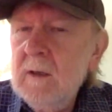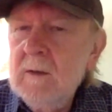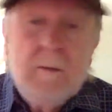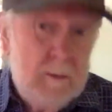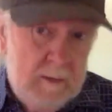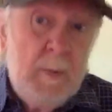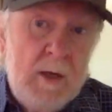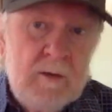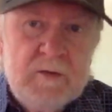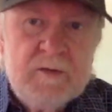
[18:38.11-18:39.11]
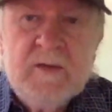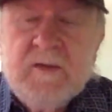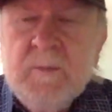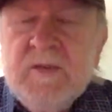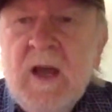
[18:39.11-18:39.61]
on the particle
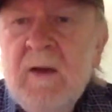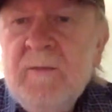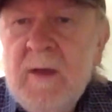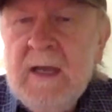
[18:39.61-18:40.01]
system stuff